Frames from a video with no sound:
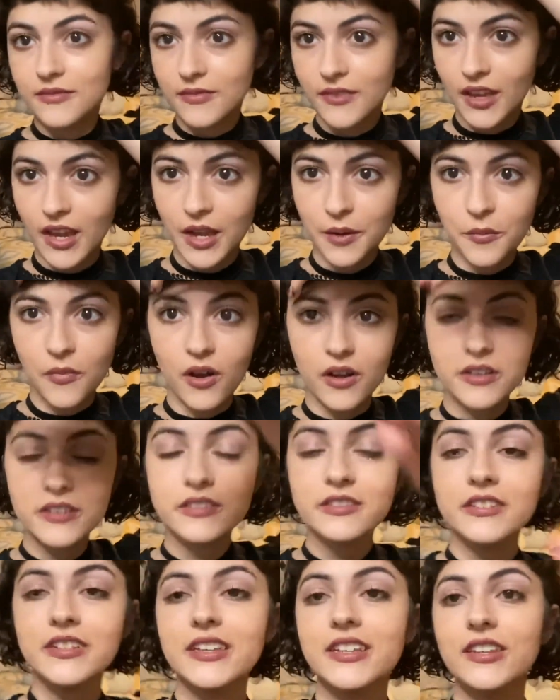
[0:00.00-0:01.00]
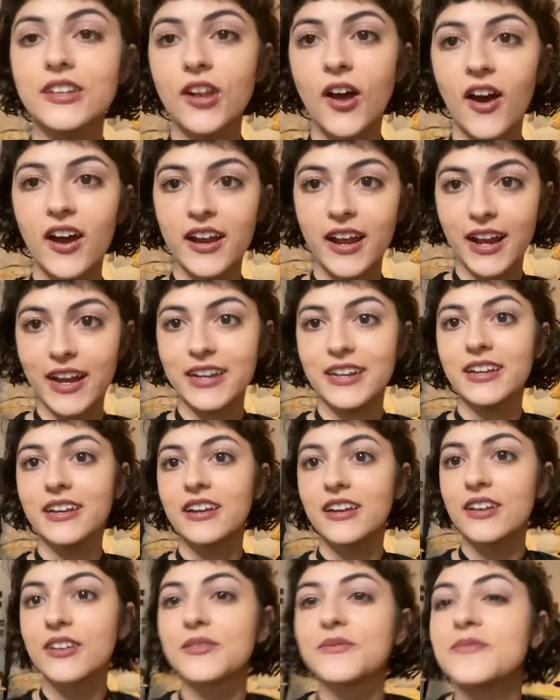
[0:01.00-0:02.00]
I'm honestly not hating
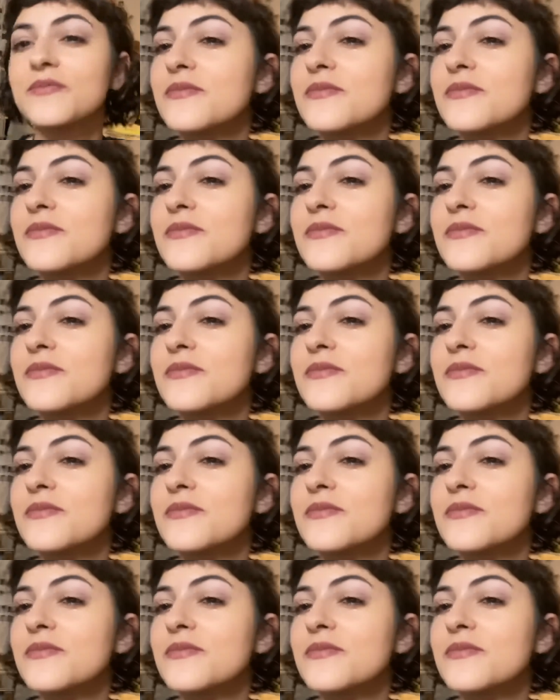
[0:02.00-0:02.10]
it.